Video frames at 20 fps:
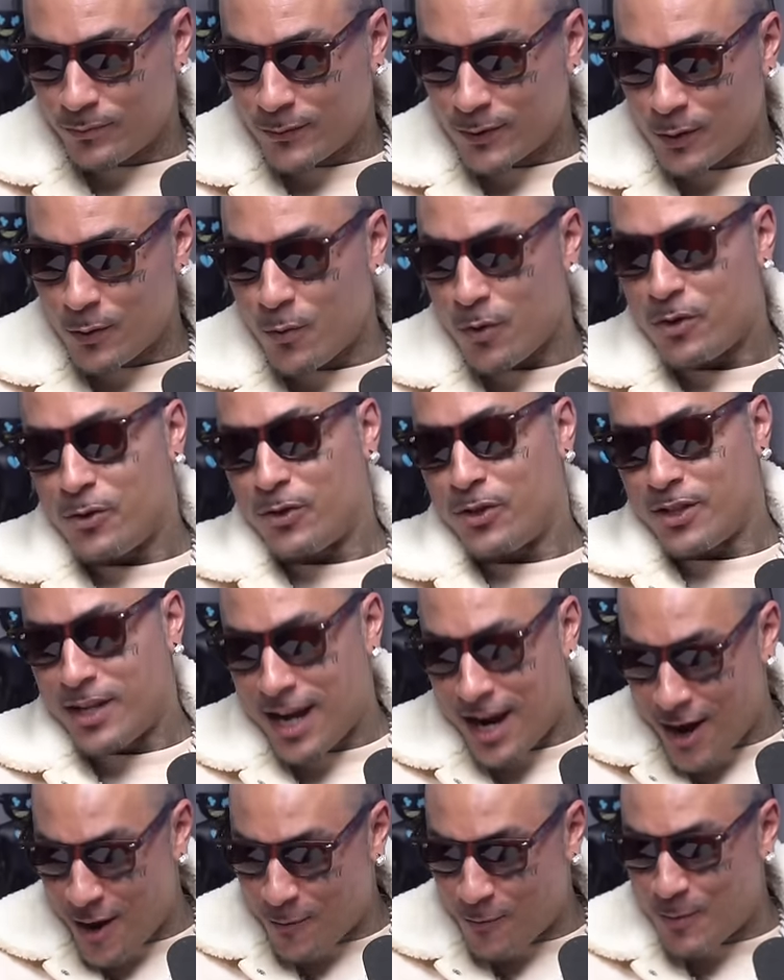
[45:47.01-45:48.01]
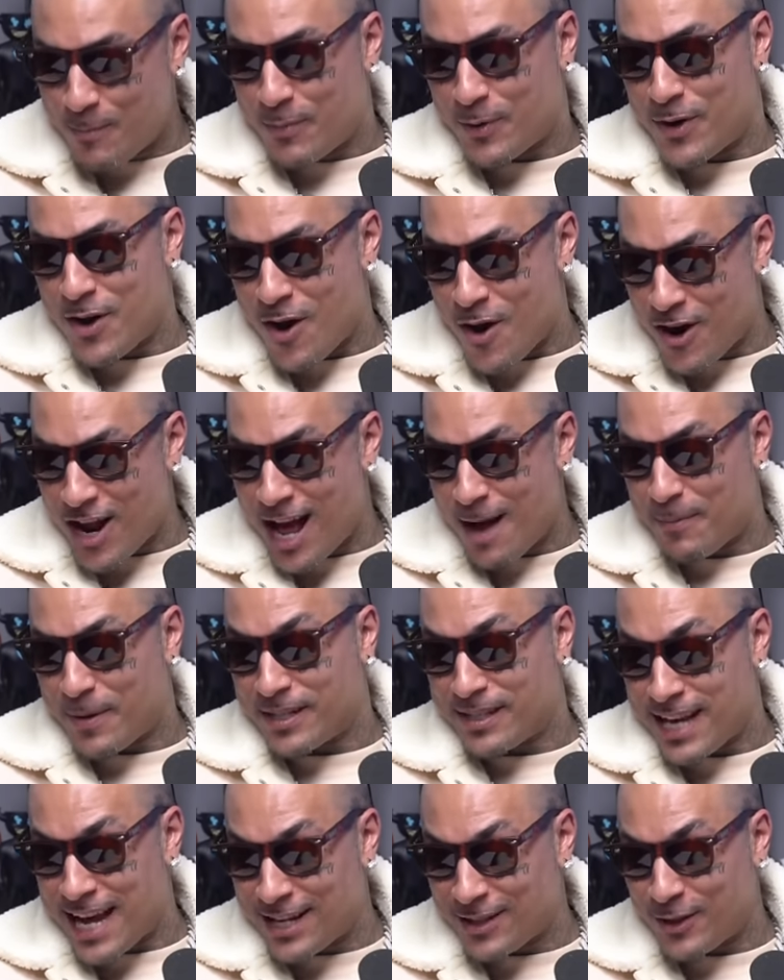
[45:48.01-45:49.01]
were you scared when Bernard
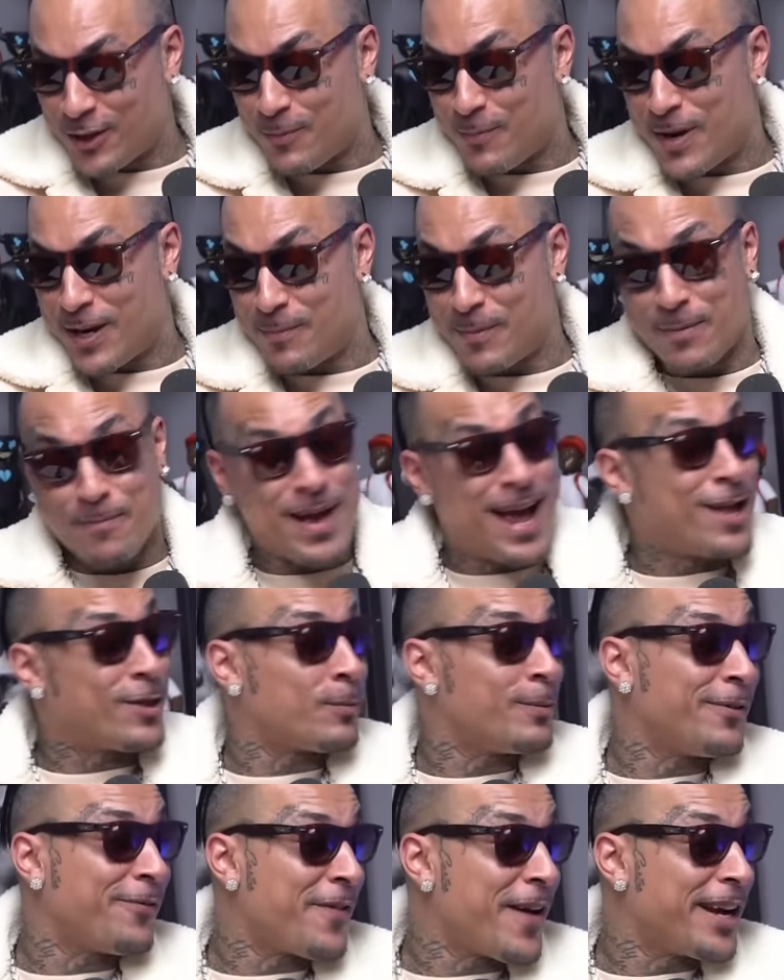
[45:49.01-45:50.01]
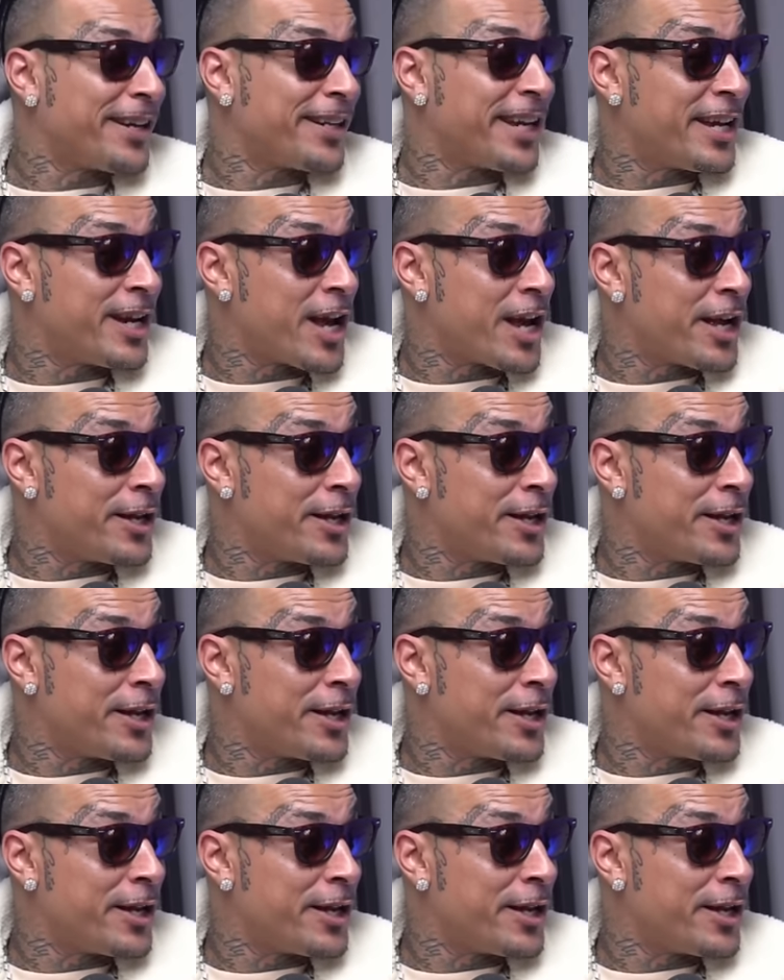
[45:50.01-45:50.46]
Hopkins asked you to meet him in the bathroom to fight that night?